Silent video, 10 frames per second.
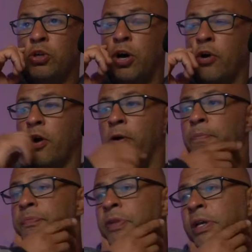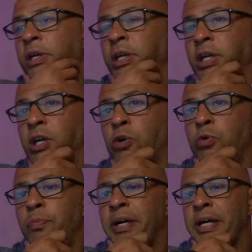You don't know. It
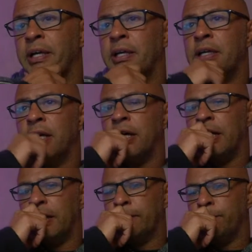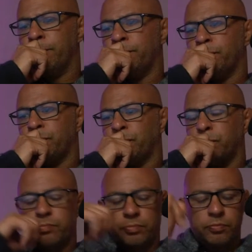could be. Um,
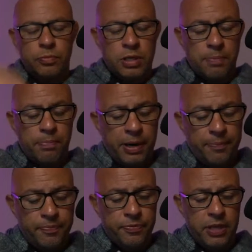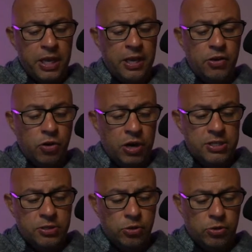but yeah,
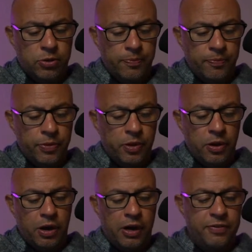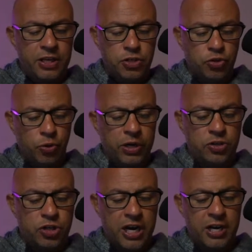guys, look, I've enjoyed
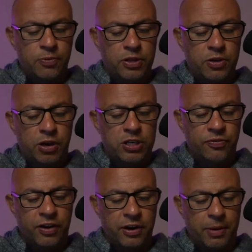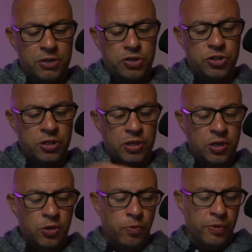chatting with you guys very much.
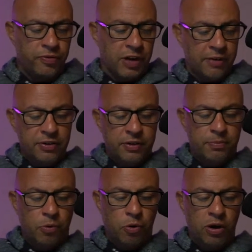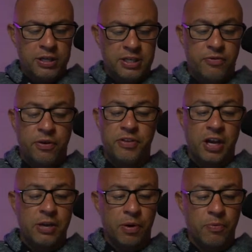We've covered more or less everyone. The
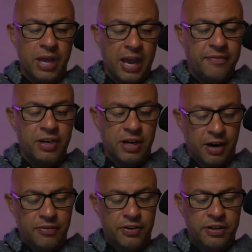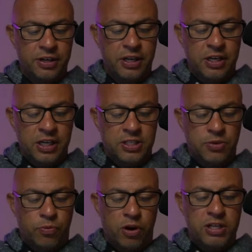only one we haven't covered is the
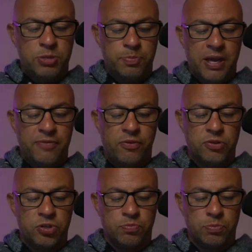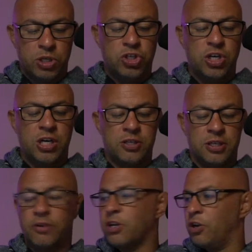Ryan Spann versus Misha
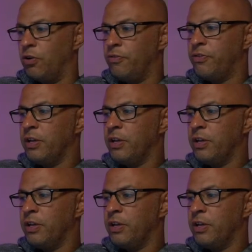Sirkinov.